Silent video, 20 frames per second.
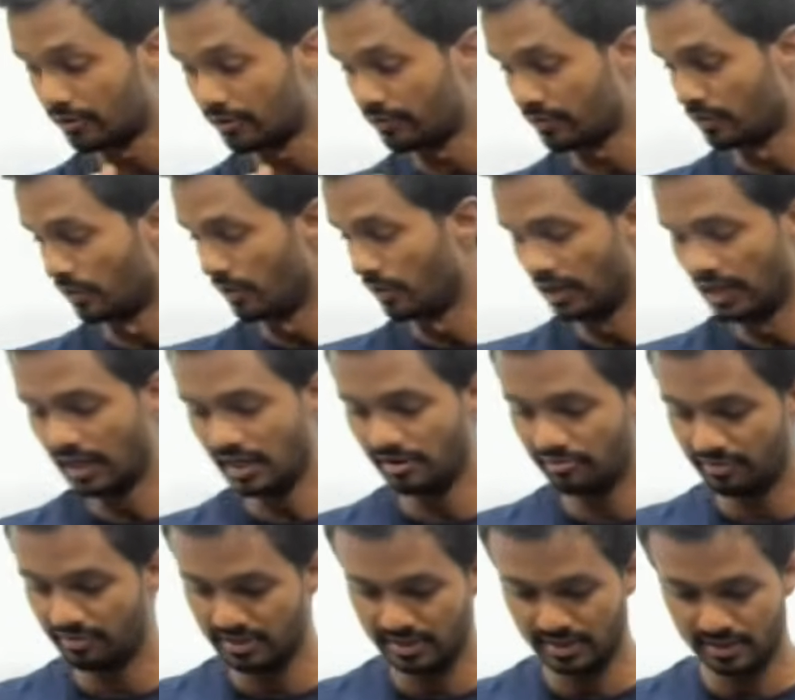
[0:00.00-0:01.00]
of a good
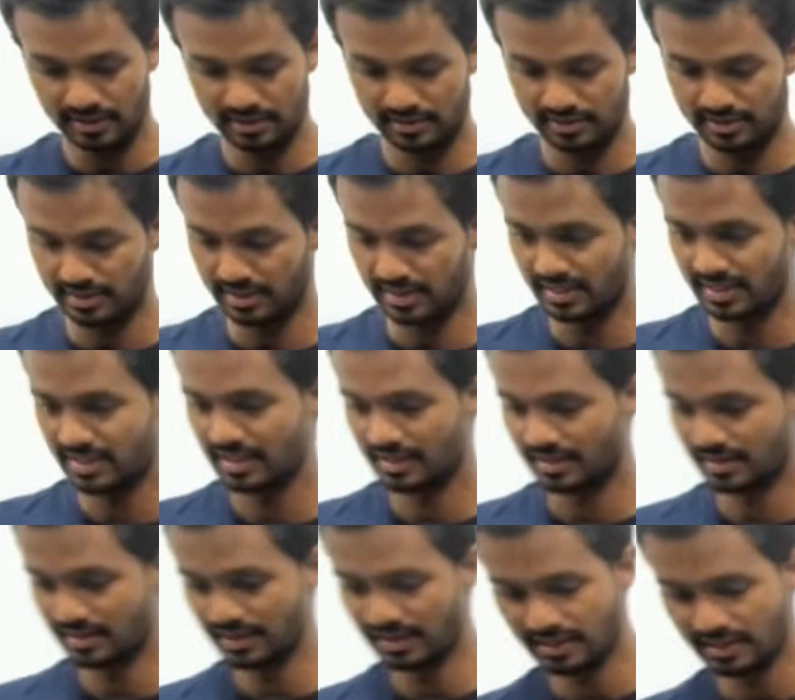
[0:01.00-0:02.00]
name, which is
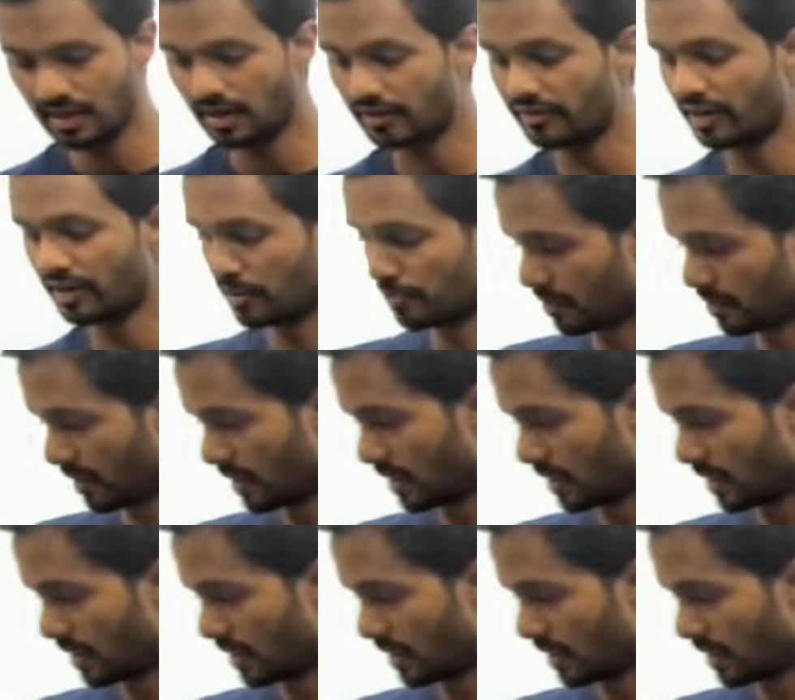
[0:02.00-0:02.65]
the cover up